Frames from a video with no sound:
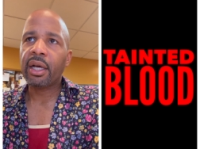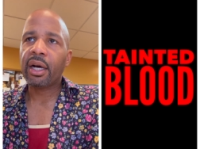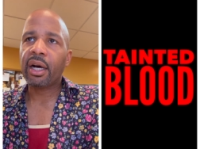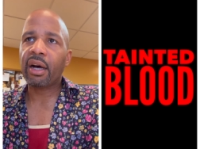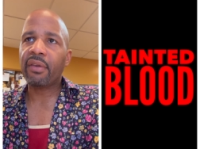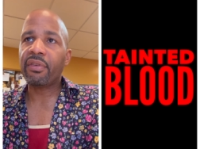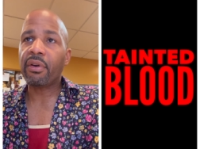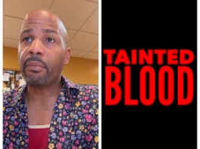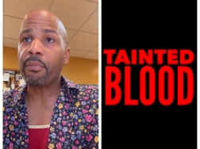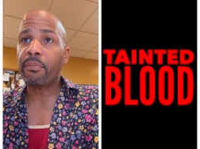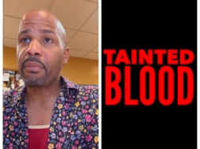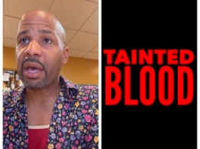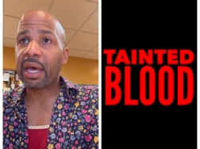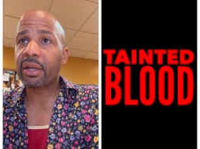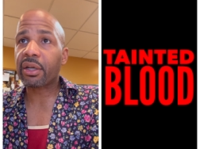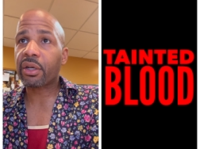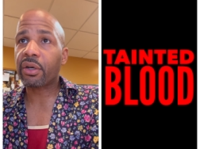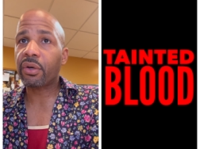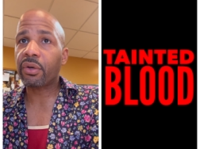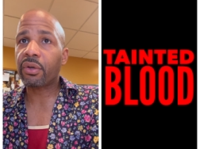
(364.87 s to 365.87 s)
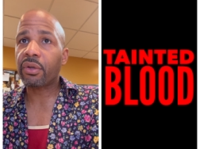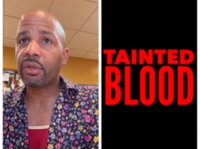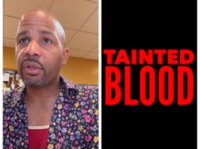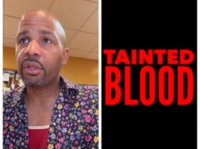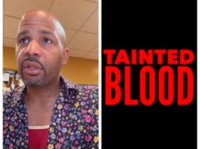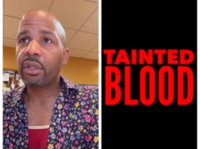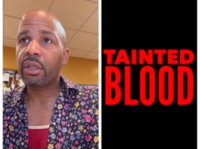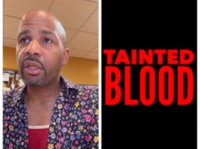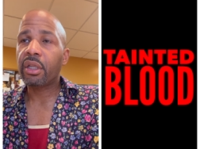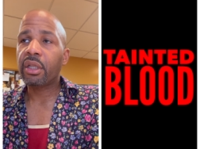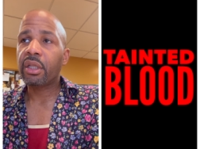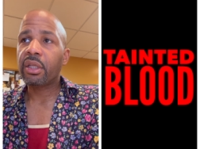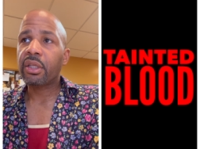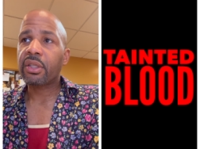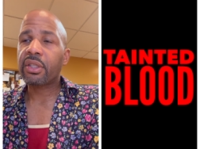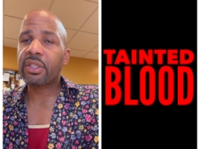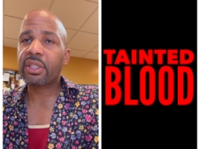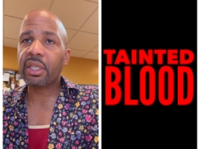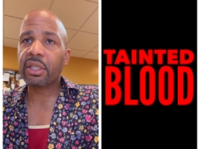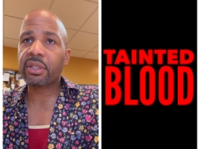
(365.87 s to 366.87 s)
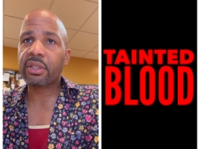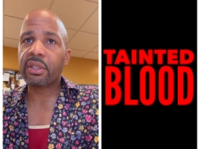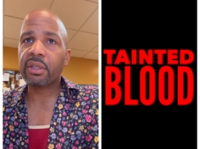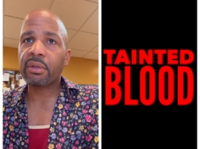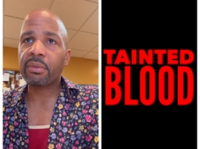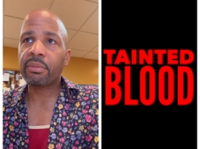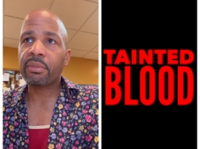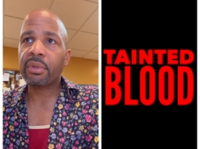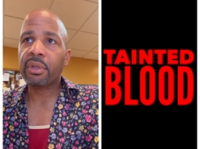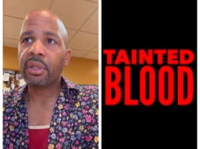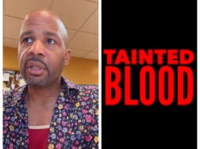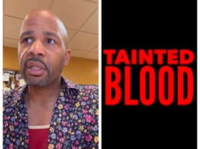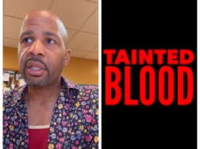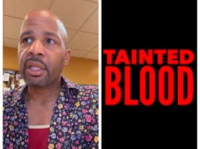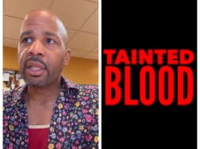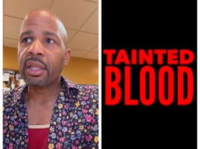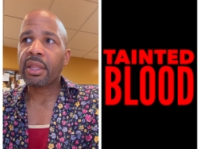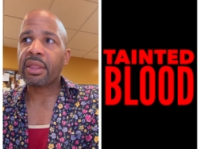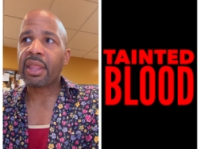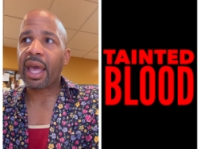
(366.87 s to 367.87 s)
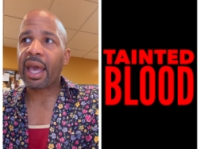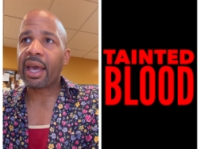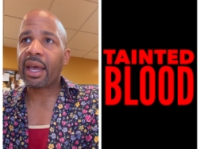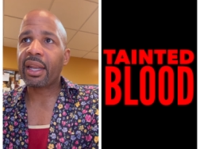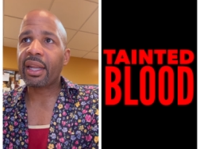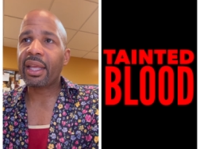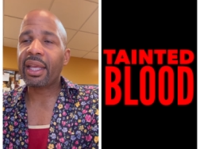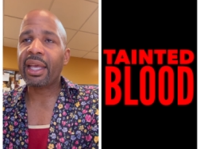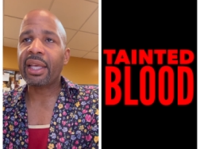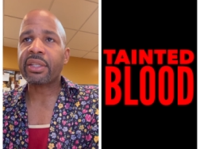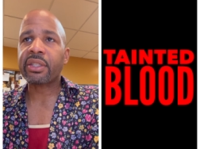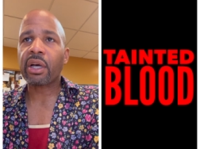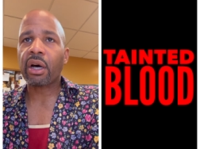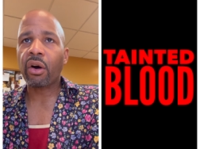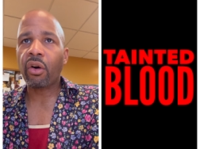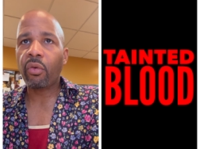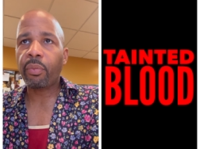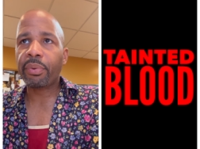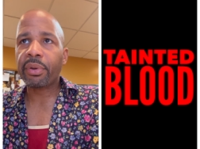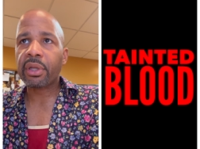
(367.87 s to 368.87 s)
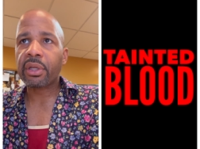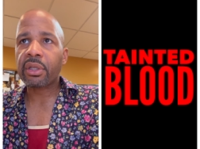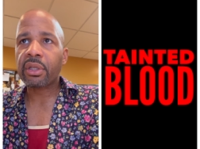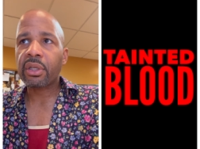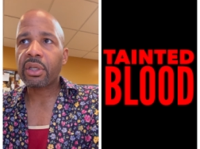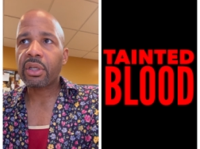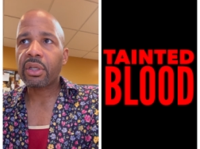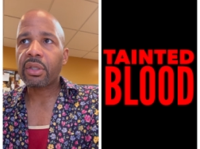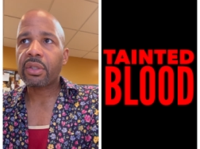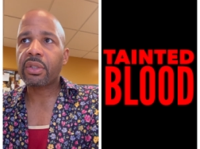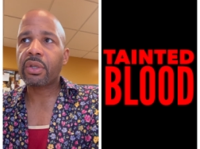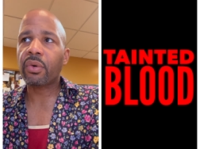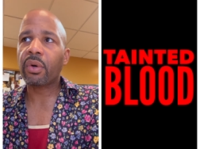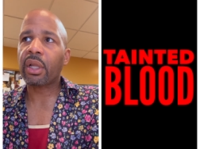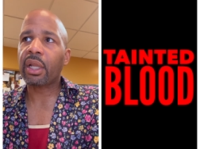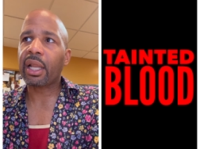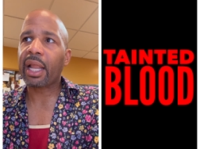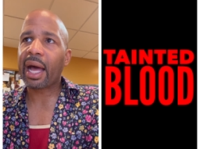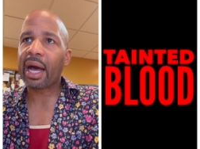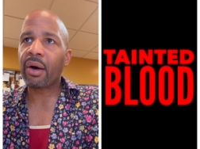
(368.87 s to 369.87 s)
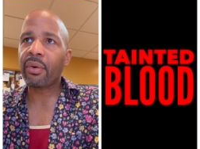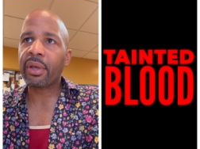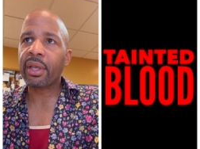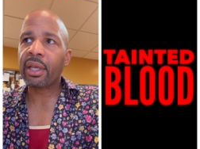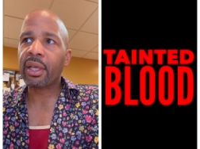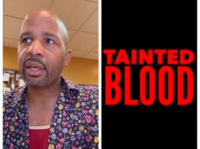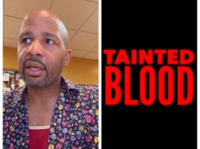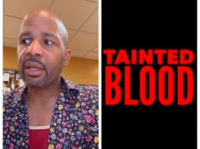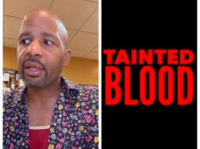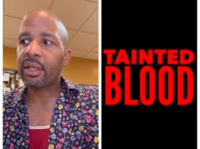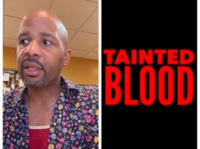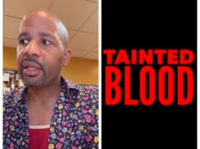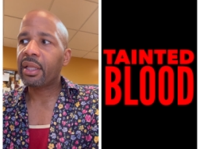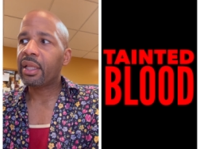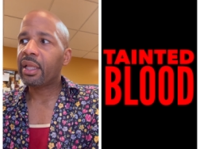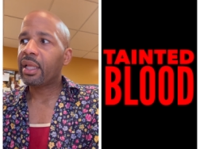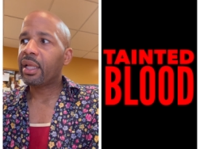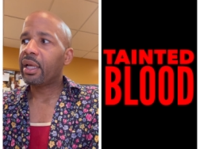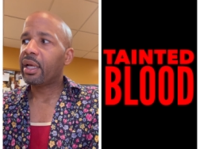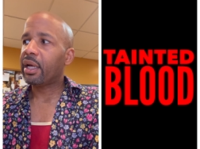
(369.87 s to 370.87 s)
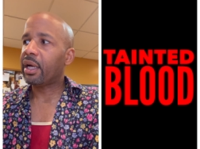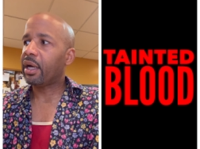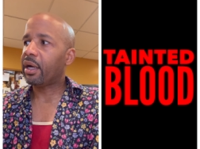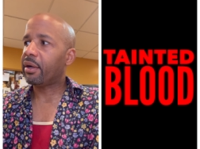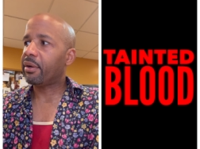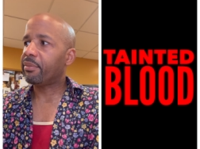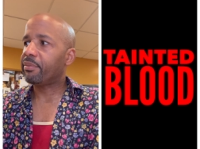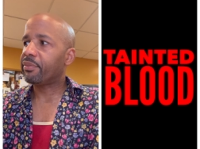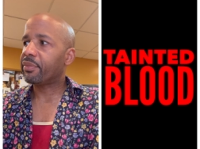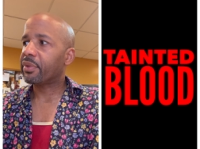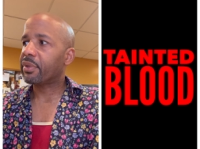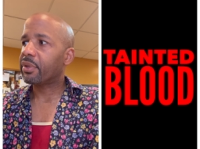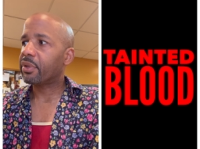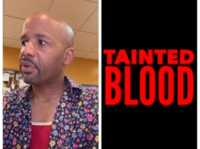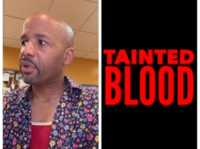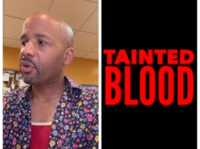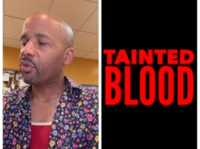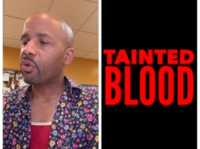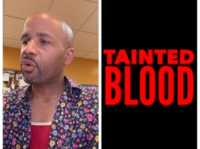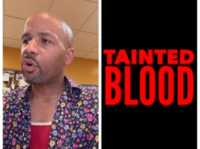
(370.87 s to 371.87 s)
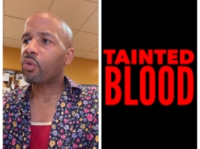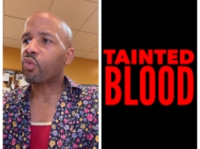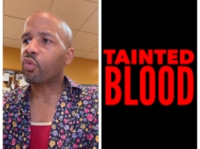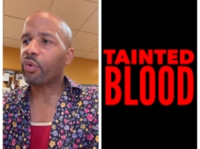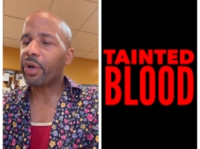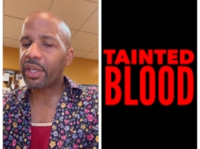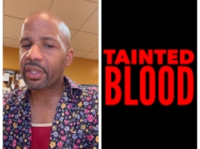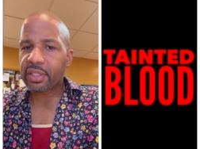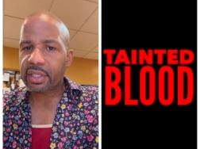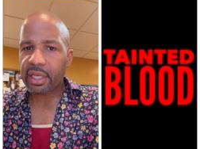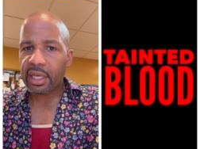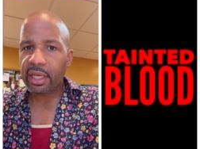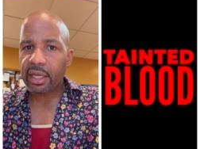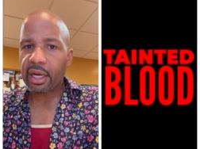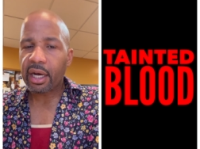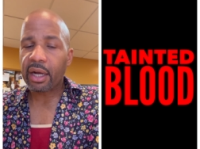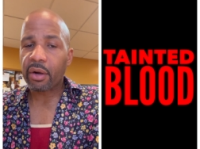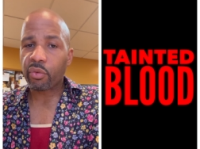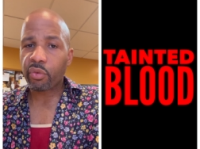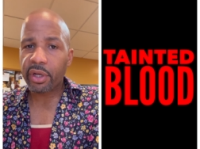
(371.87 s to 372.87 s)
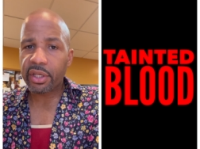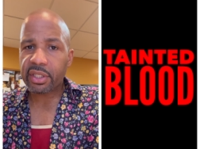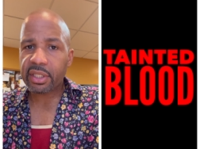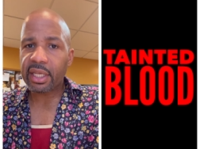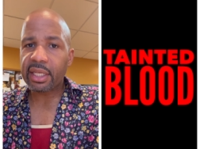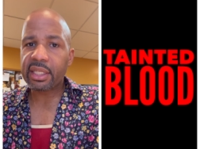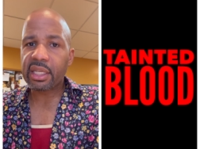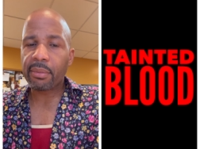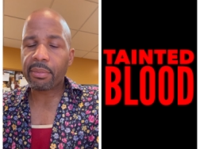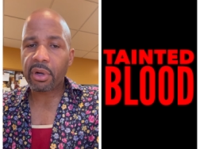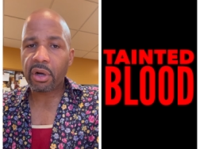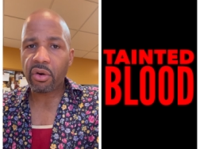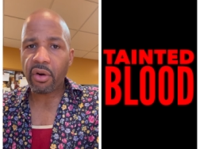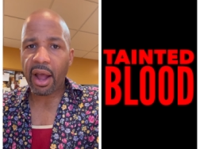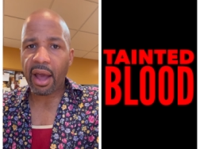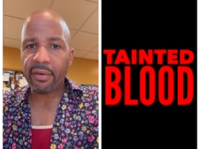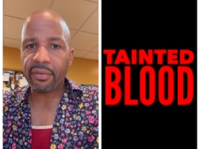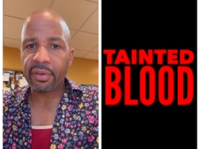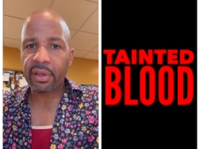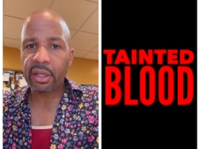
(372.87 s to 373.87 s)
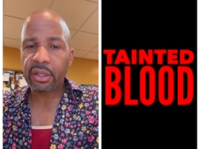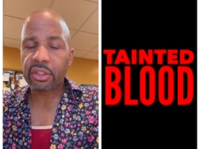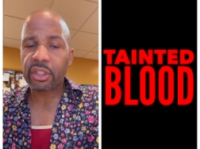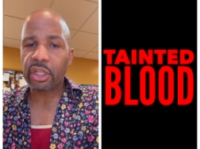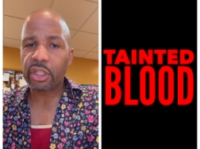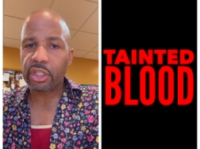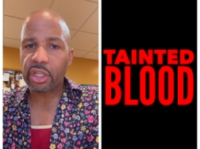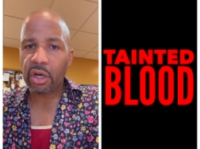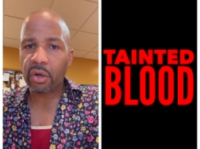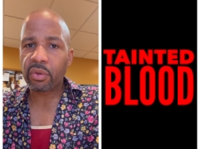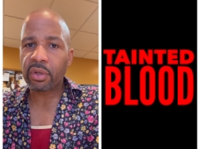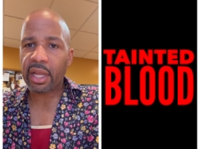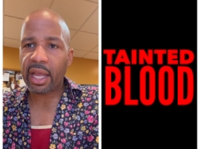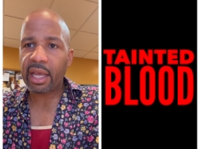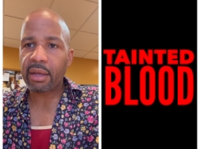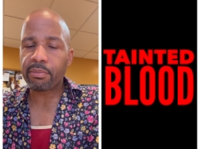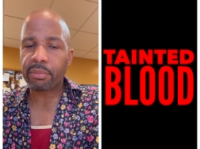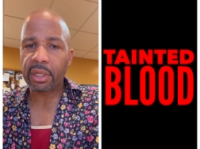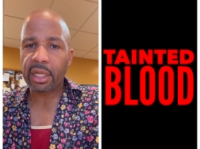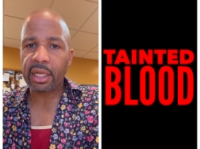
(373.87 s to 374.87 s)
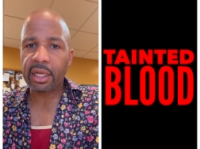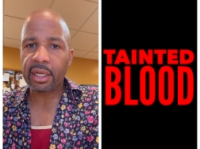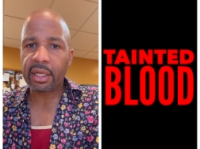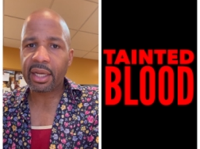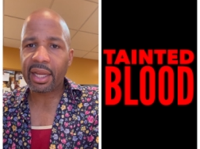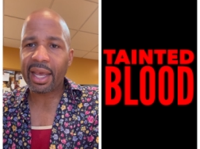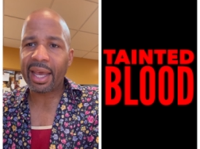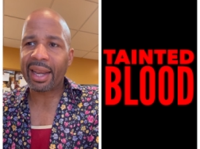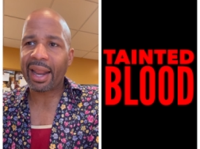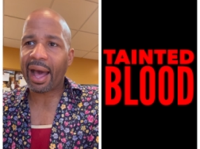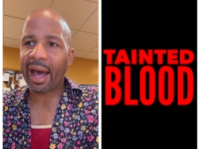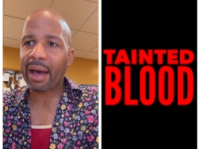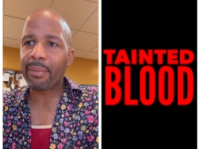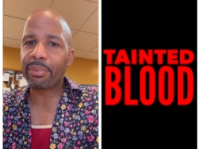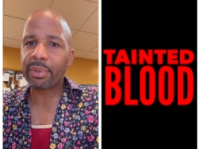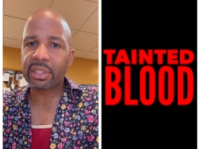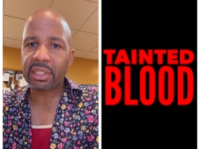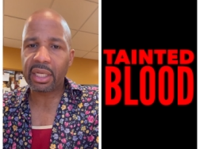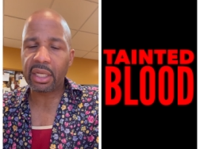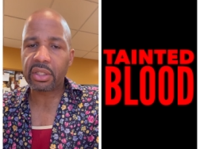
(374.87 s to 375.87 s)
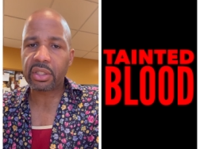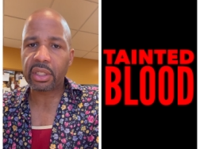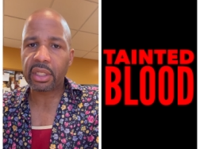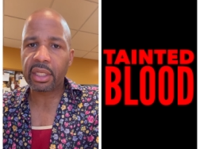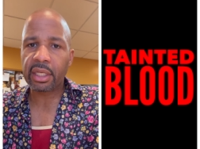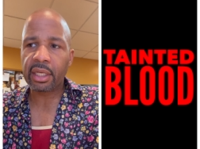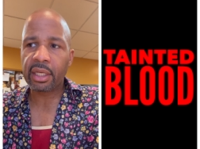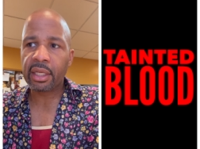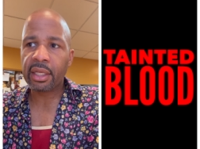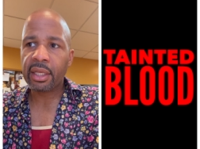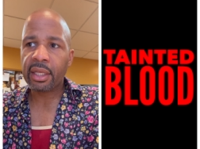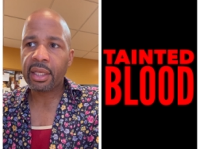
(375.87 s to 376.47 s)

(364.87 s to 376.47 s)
of a medical system that is open to allowing um, risky a risky demographic to donate blood and I potentially